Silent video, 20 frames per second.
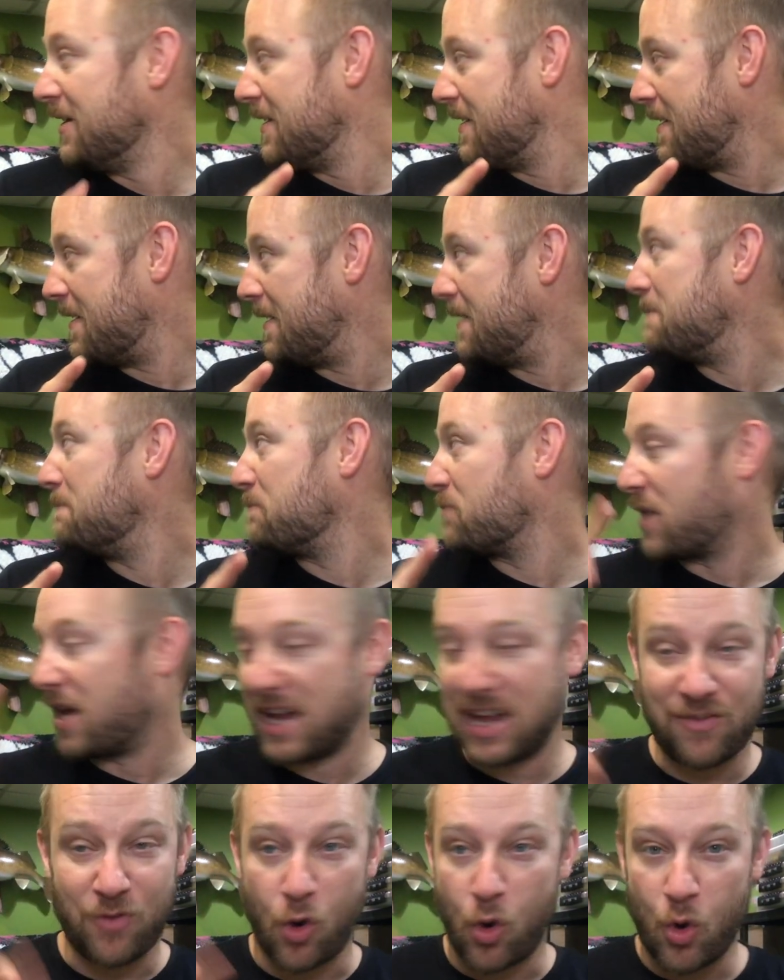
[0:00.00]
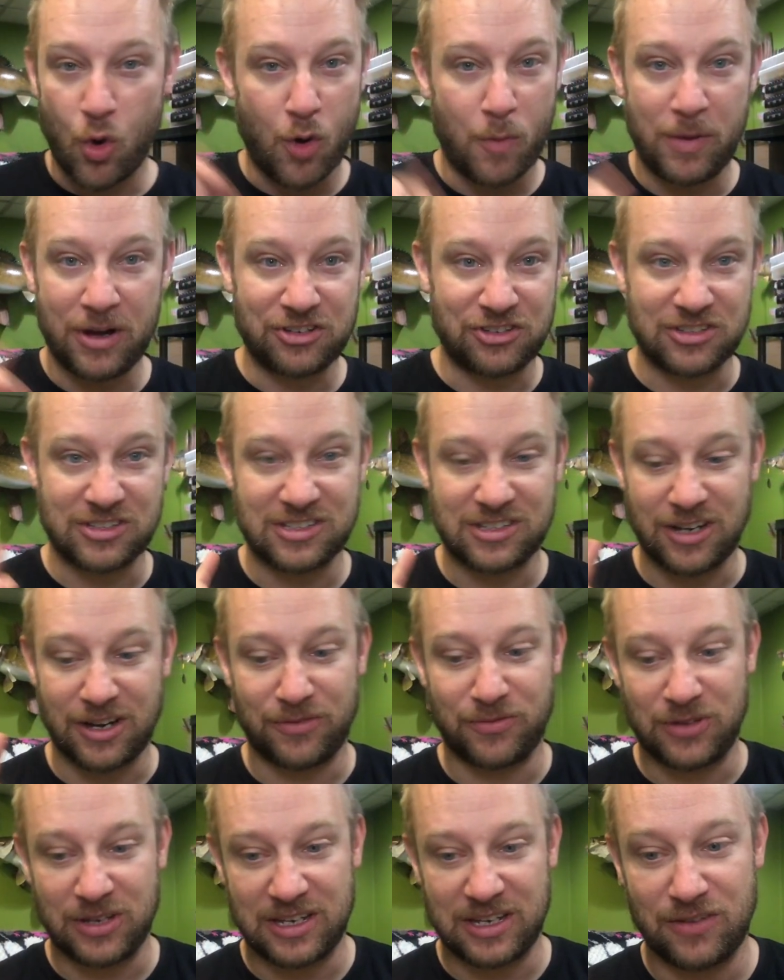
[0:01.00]
I have a whole bunch of
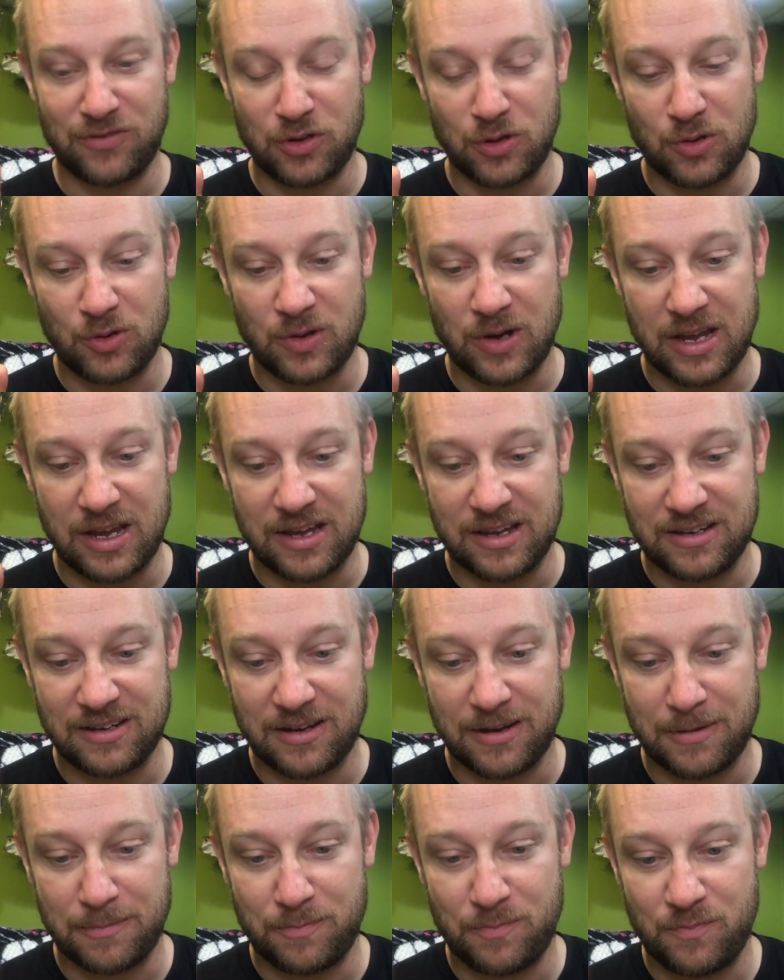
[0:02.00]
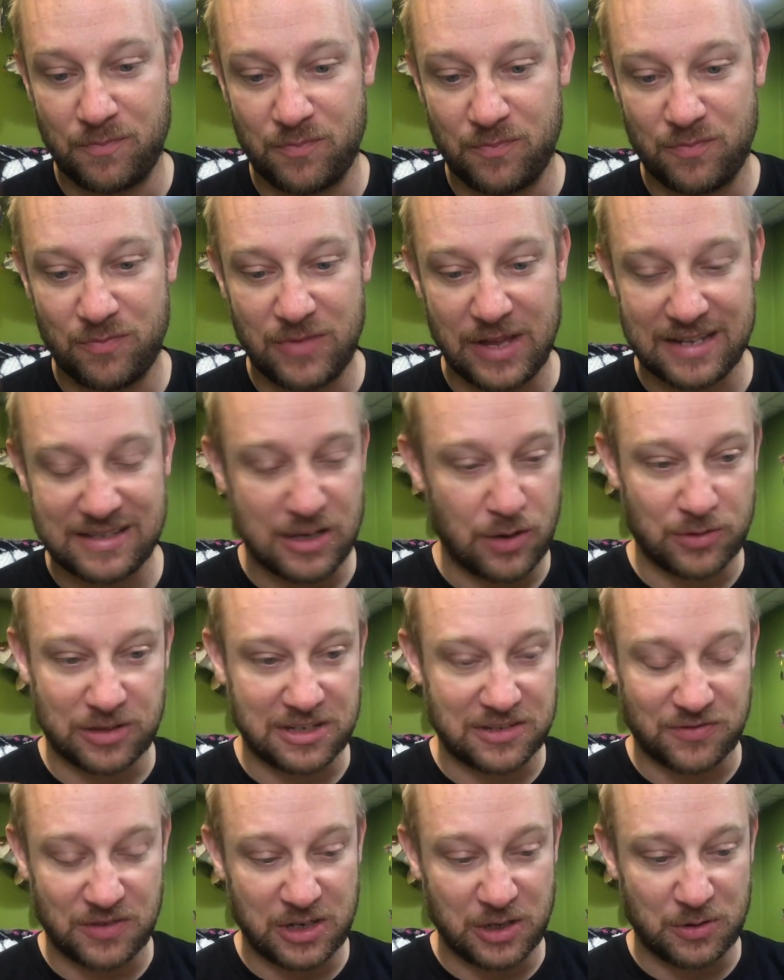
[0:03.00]
stuff to you, and that's not what
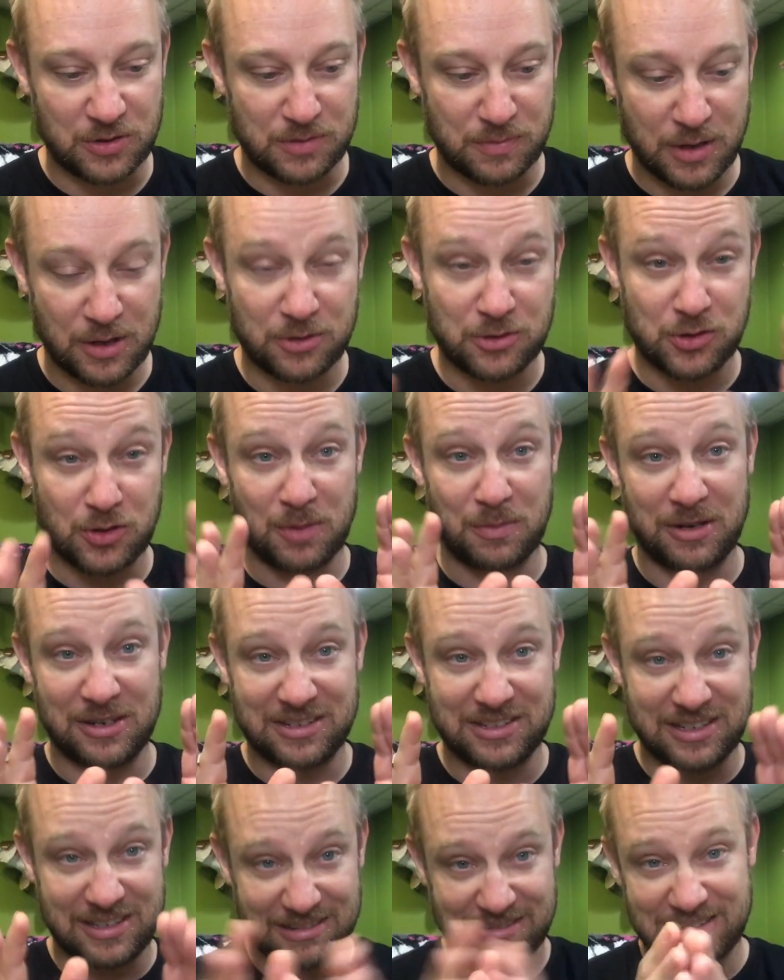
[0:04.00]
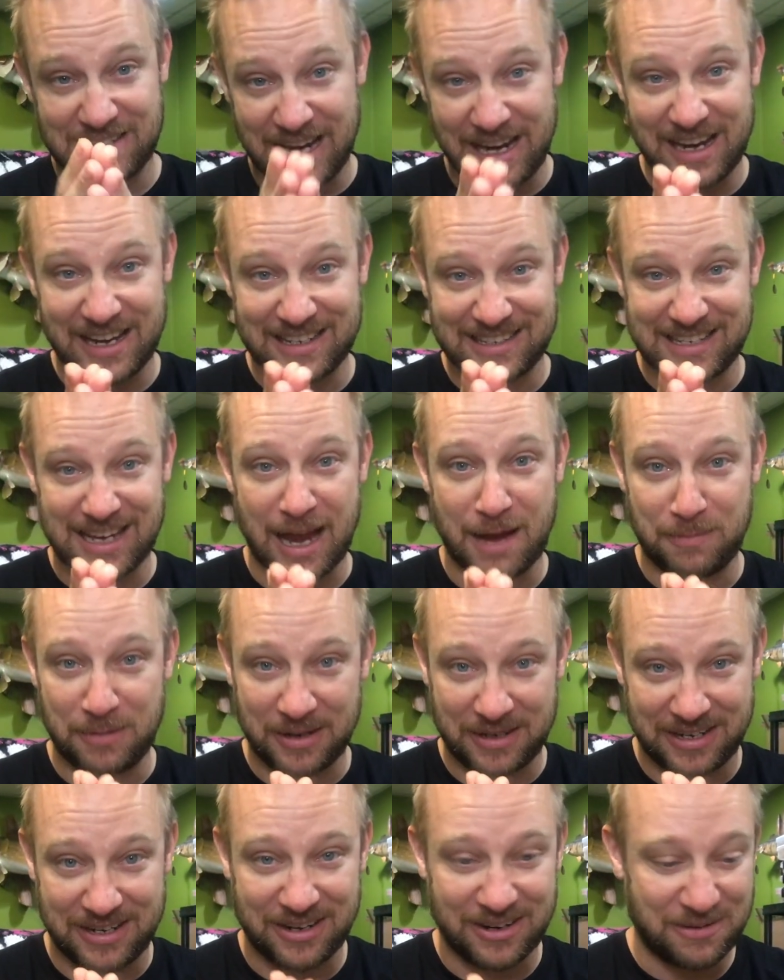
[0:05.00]
this video is about, so I'm gonna stay on
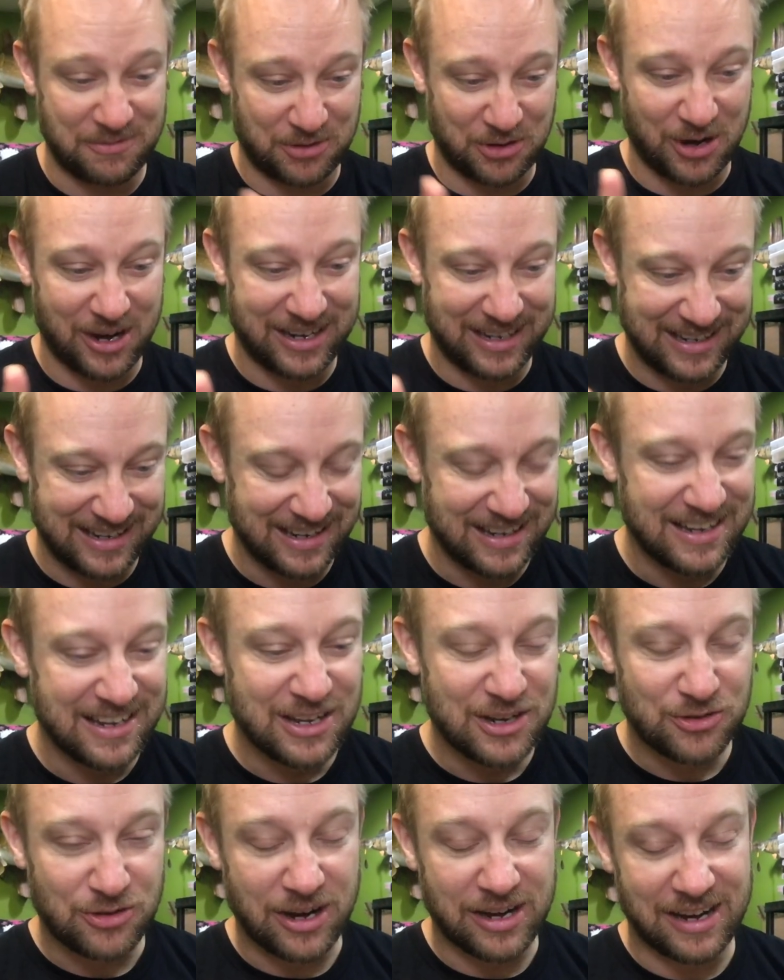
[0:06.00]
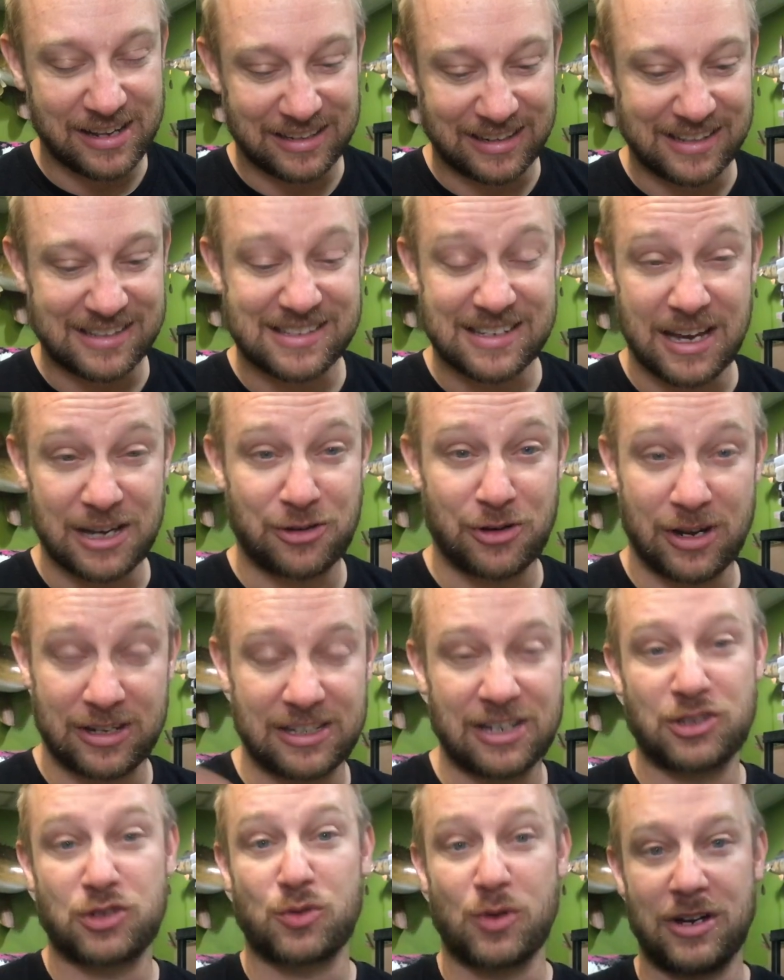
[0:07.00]
topic here. I'm trying not to get sidetracked.
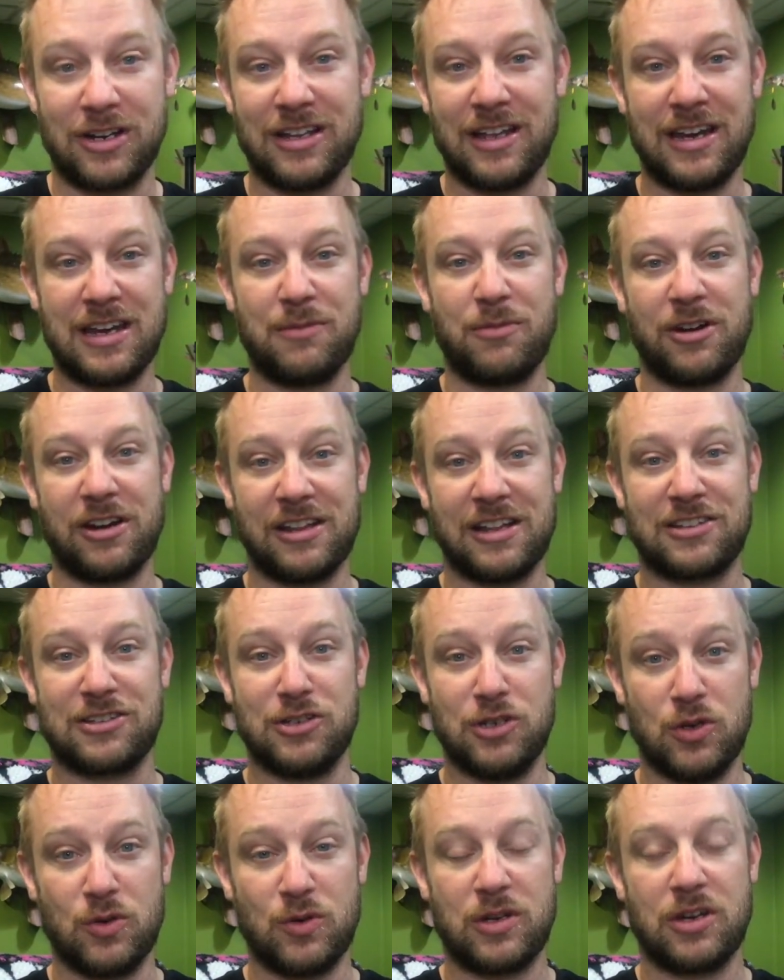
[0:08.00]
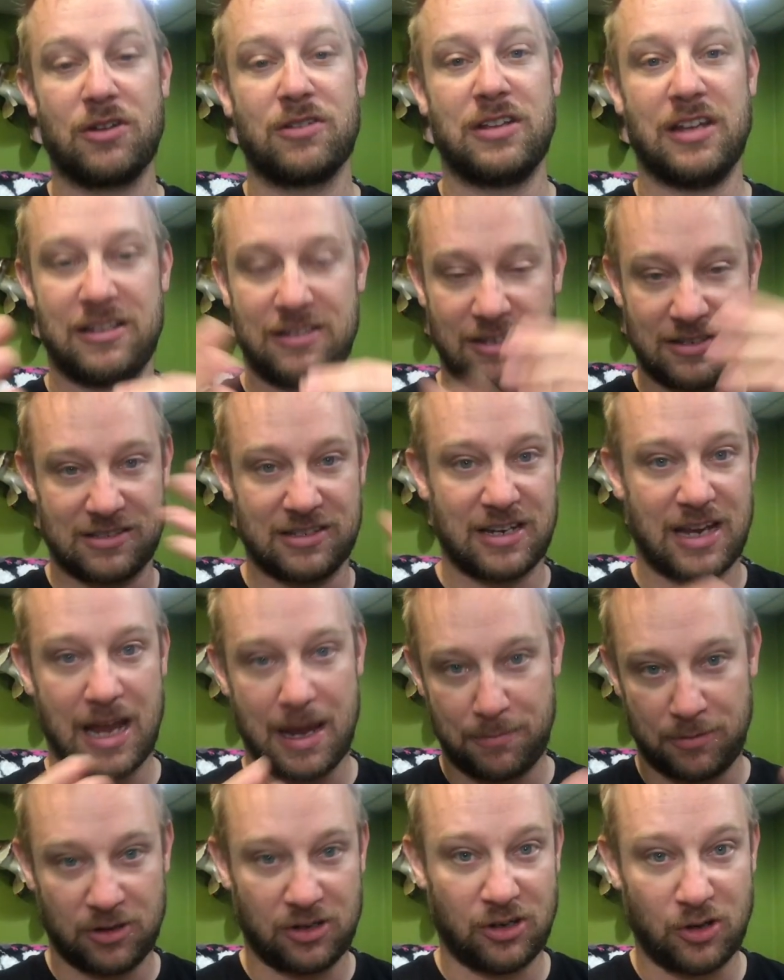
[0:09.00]
I just wanna let anybody that's new here that doesn't
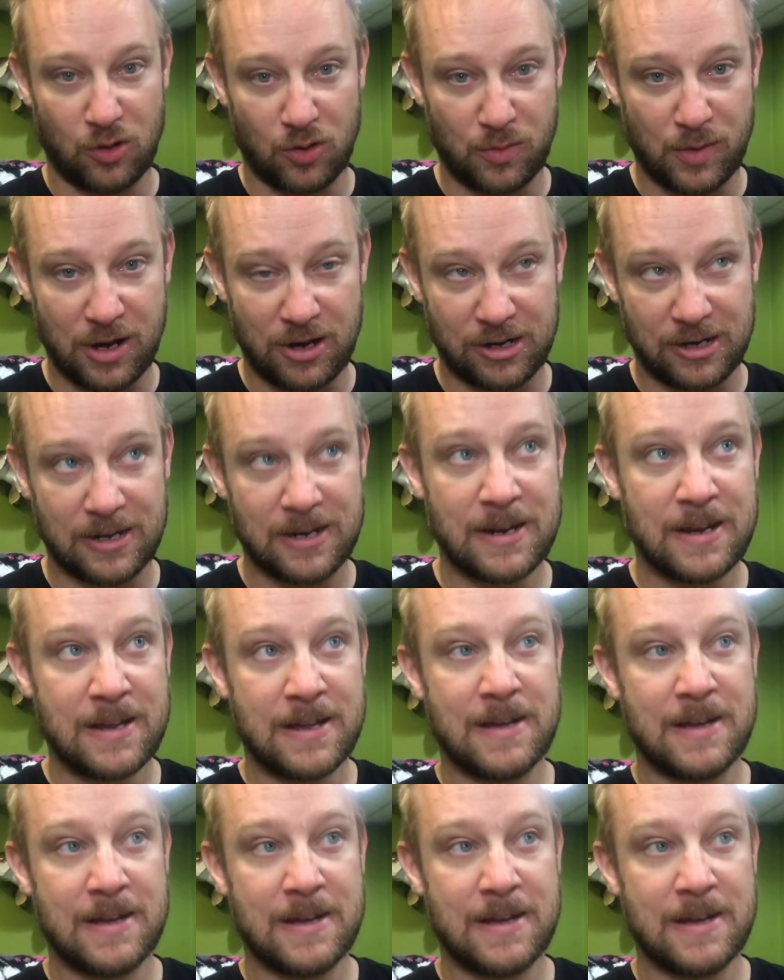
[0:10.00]
happen to know about it.